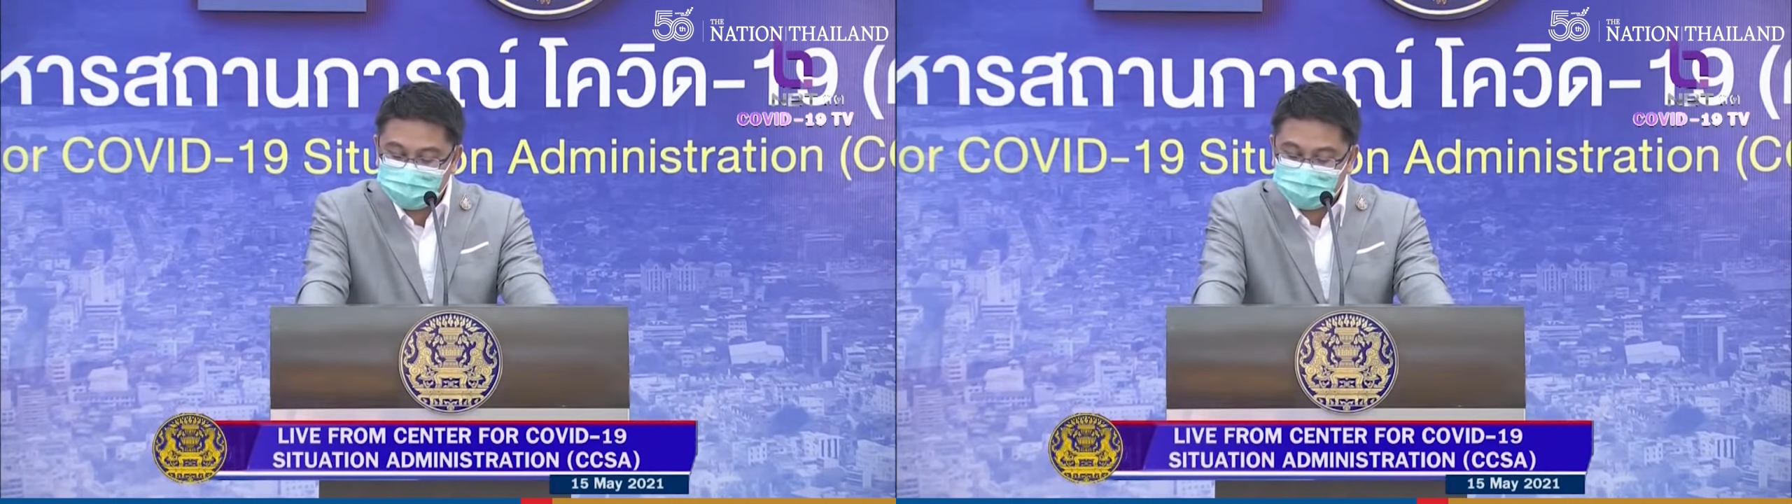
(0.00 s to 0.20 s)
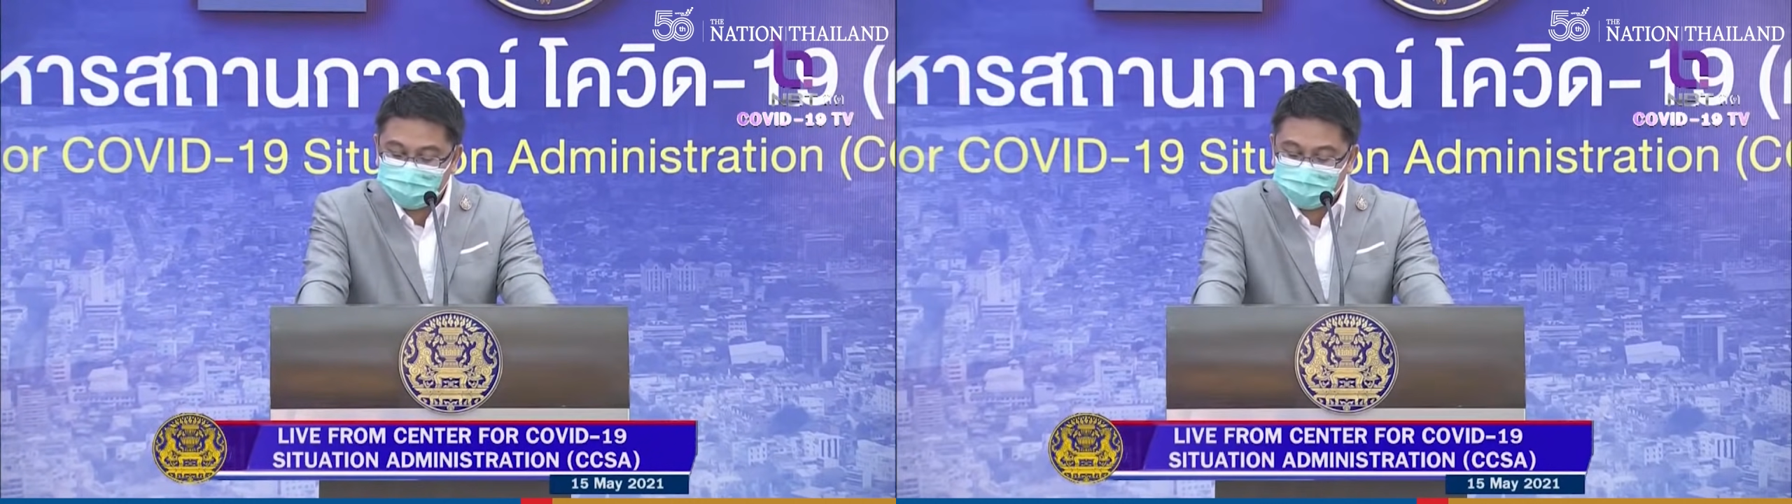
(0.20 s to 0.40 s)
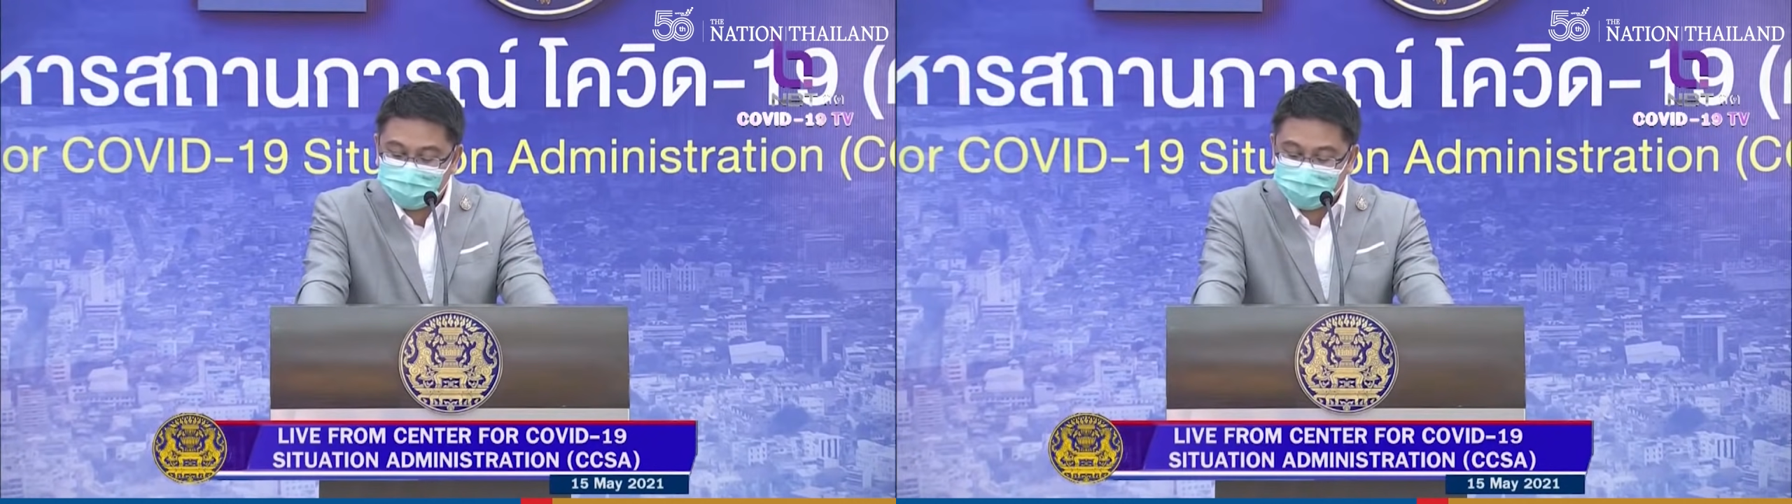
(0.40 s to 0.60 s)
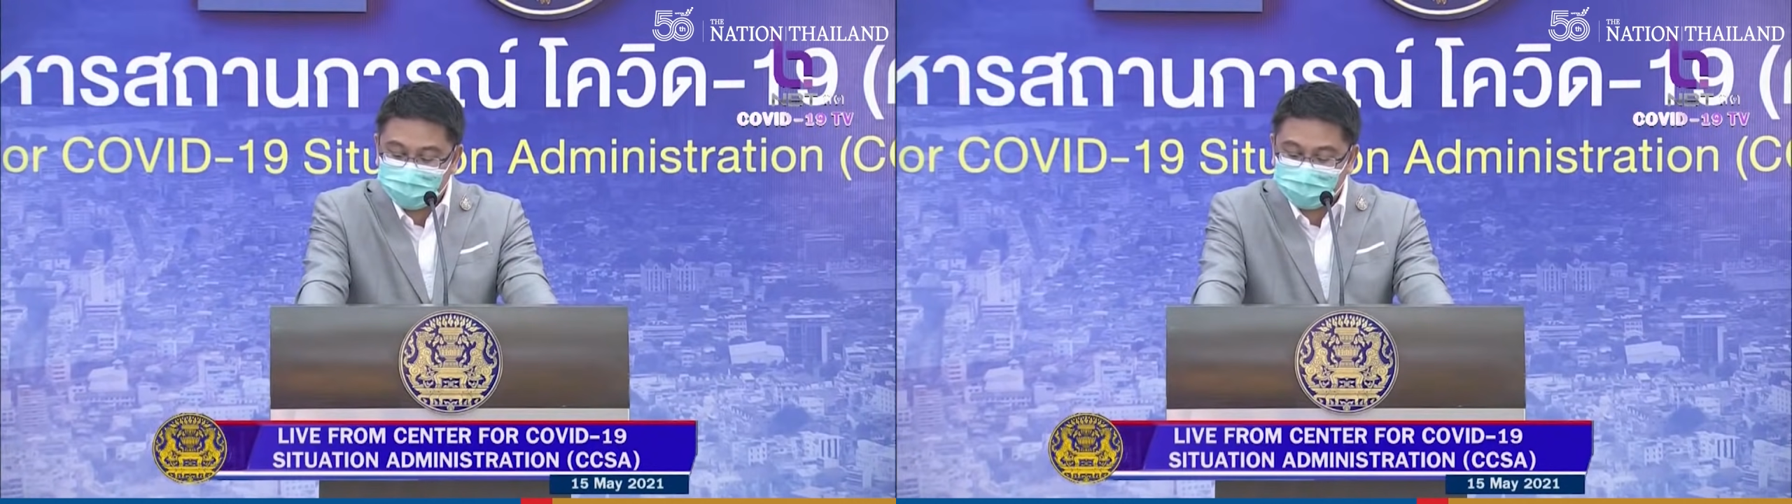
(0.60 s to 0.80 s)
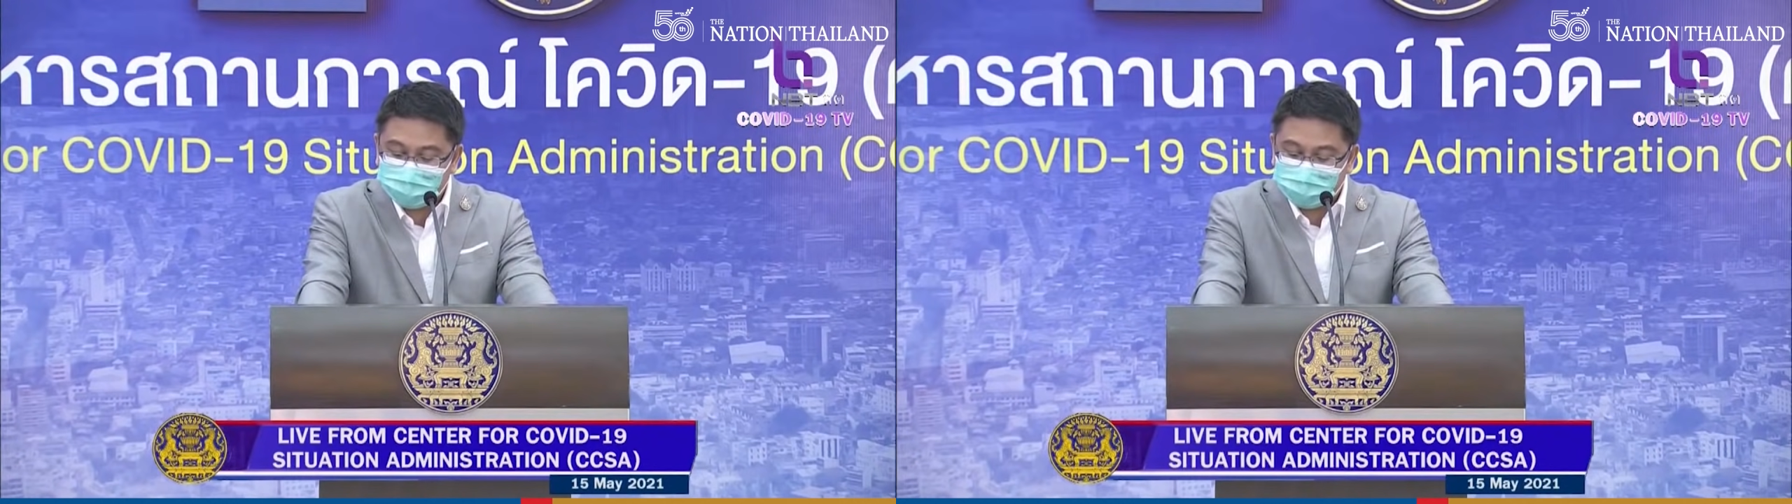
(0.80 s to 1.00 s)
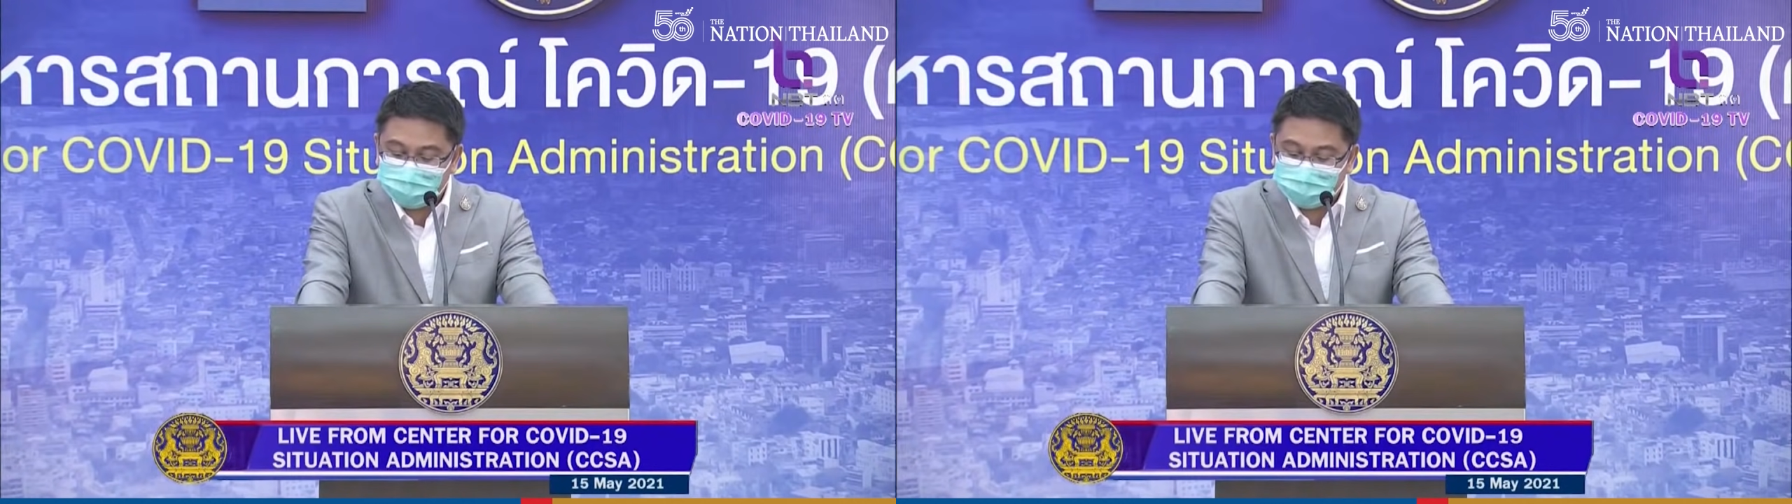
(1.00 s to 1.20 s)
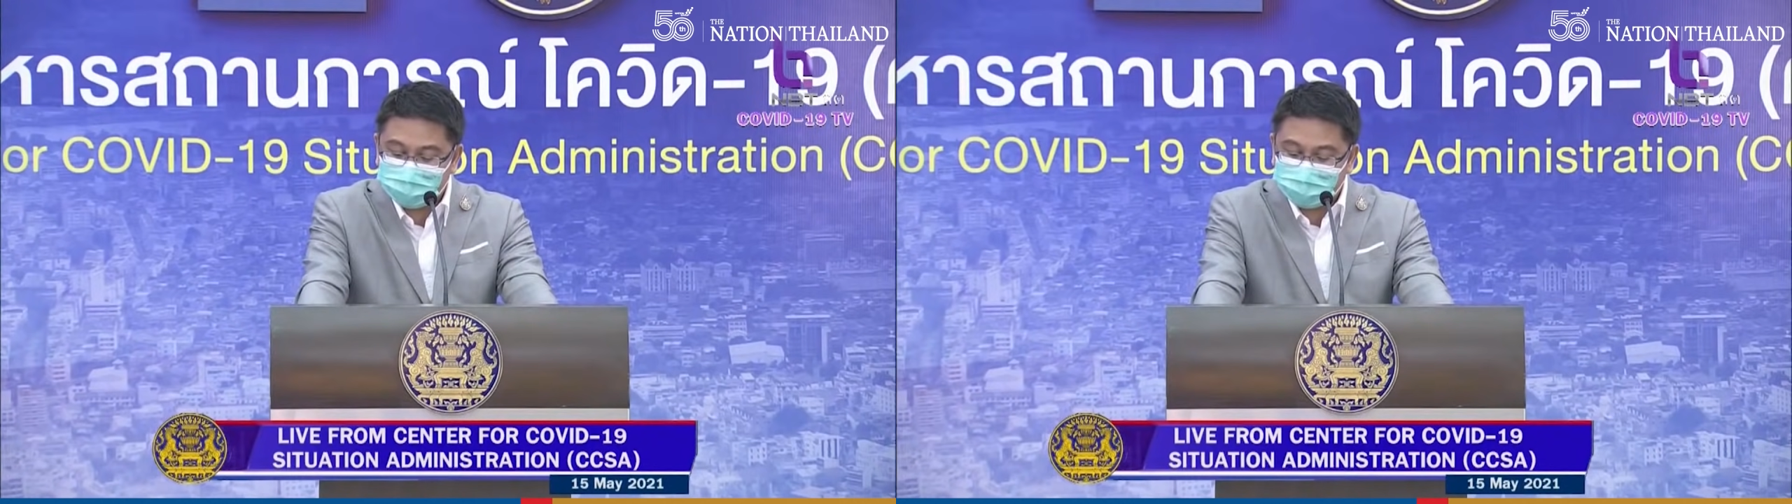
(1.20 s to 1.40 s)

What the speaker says: categorized